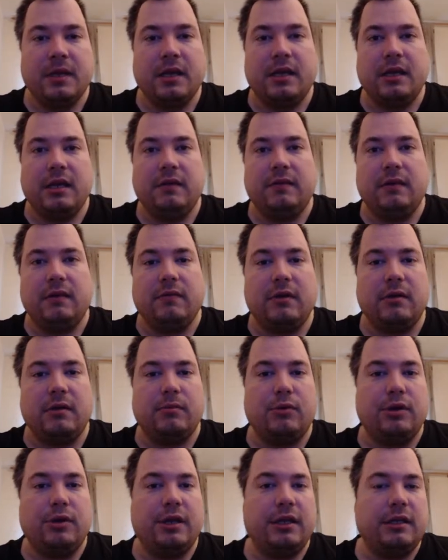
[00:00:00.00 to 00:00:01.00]
If you want to
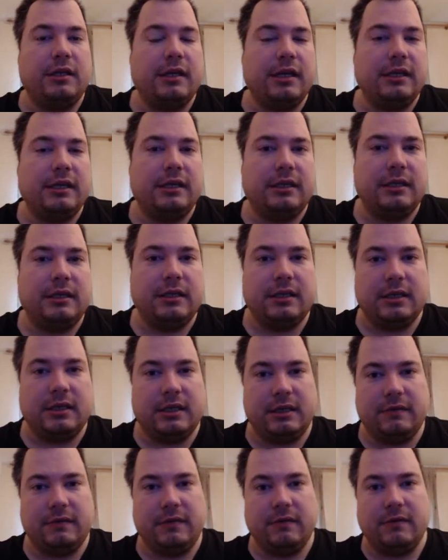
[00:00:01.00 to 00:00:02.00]
monetize
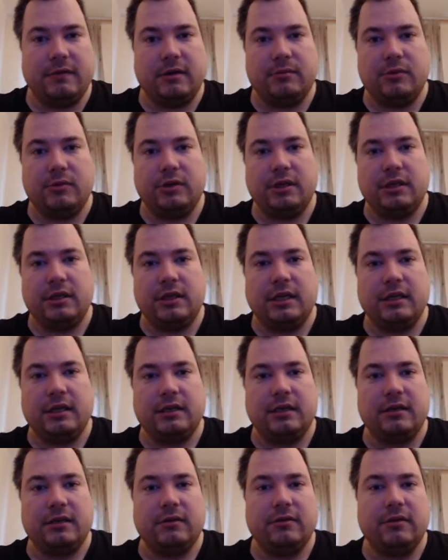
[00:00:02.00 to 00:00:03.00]

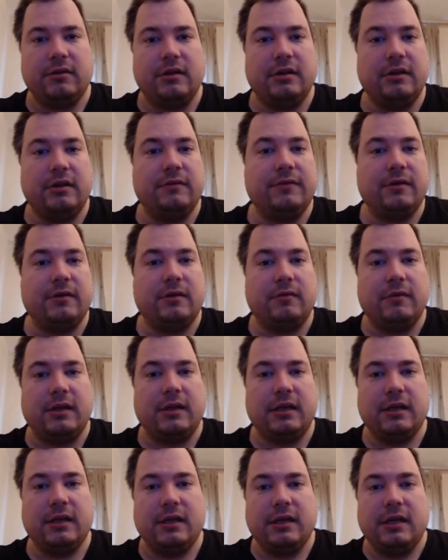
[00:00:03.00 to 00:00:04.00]
it on a different way,